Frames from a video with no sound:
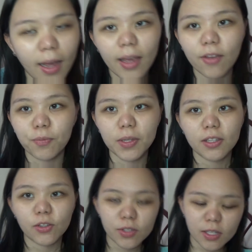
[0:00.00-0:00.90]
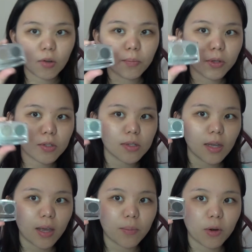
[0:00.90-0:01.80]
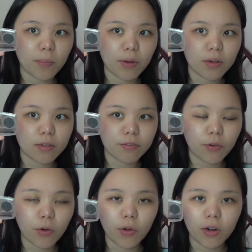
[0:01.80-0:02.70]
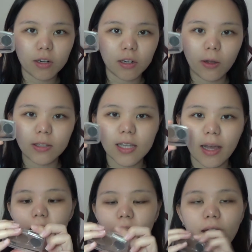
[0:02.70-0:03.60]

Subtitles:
I have been using Obuse eyebrow powder for a long time.